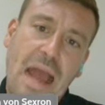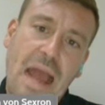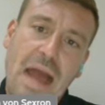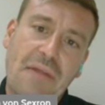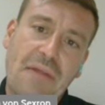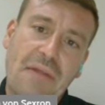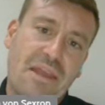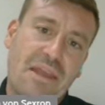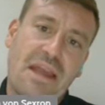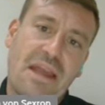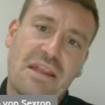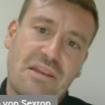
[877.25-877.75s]

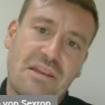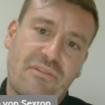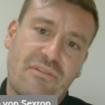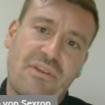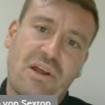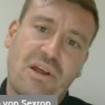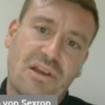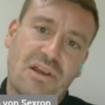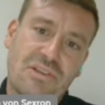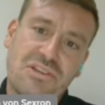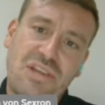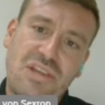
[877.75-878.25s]
At the end of
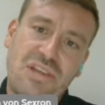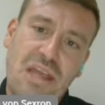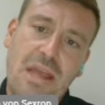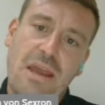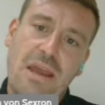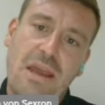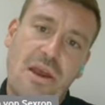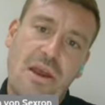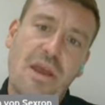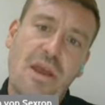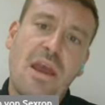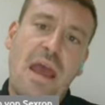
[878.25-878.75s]
last
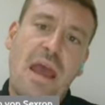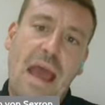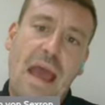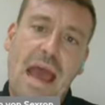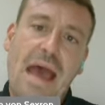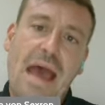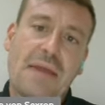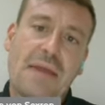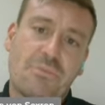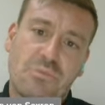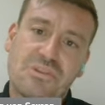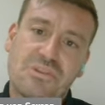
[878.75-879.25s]
year,
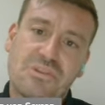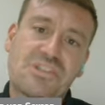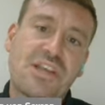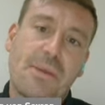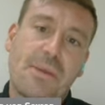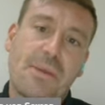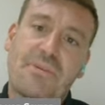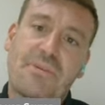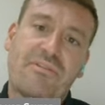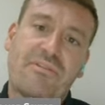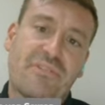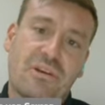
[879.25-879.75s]
and were
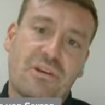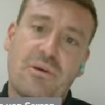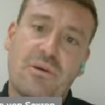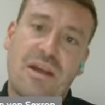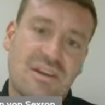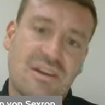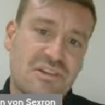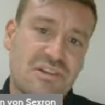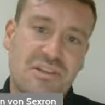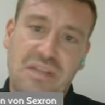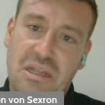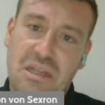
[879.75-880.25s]
summoned for
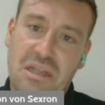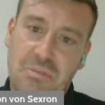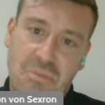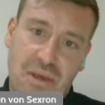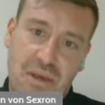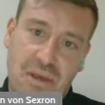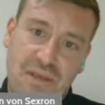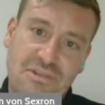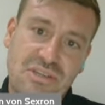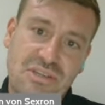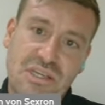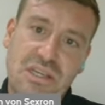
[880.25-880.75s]
questioning
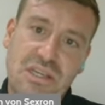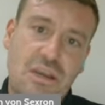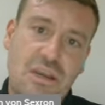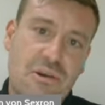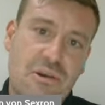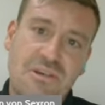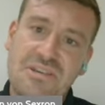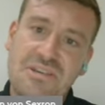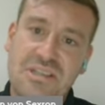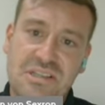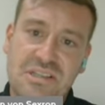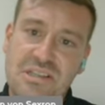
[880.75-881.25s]
by
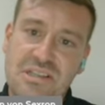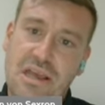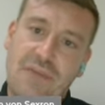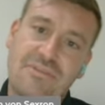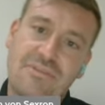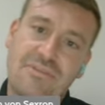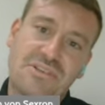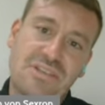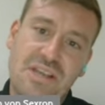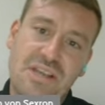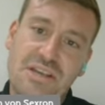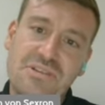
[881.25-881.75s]
security
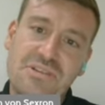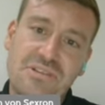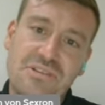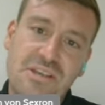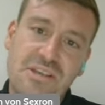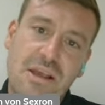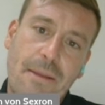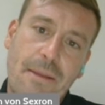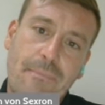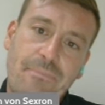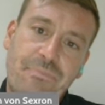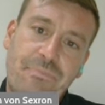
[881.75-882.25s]
services.